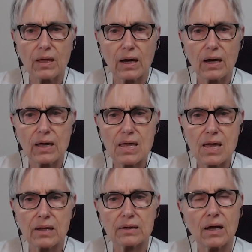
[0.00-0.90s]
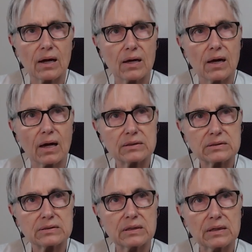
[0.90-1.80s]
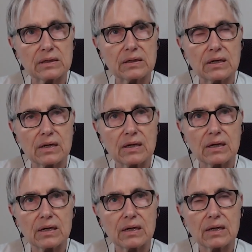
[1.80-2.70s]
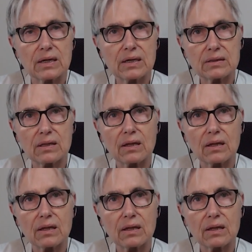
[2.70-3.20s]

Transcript: And I see in the